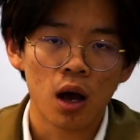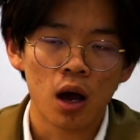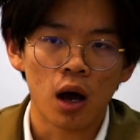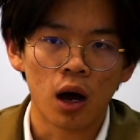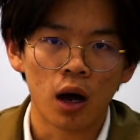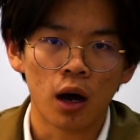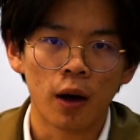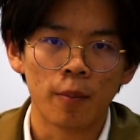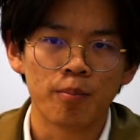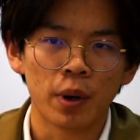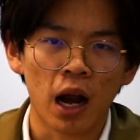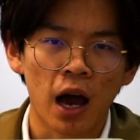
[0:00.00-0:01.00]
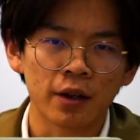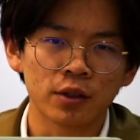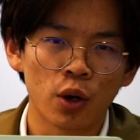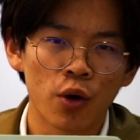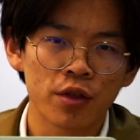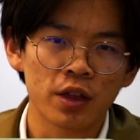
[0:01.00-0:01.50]
But I
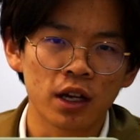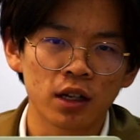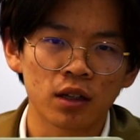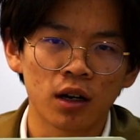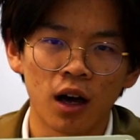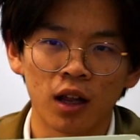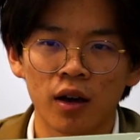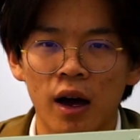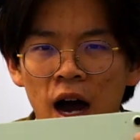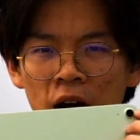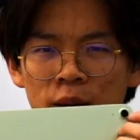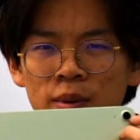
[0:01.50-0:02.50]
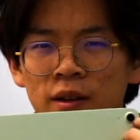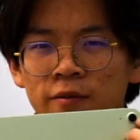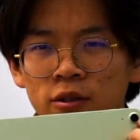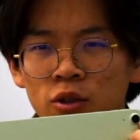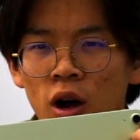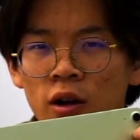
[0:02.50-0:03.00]
don't think there are a lot of iPad
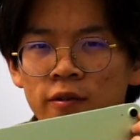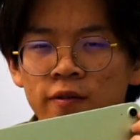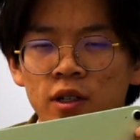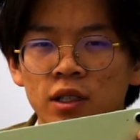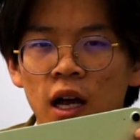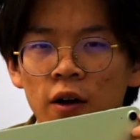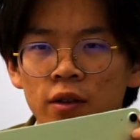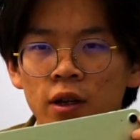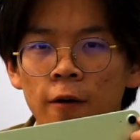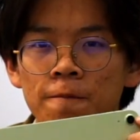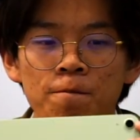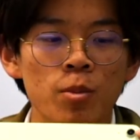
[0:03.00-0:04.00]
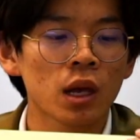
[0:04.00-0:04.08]
photographers out there,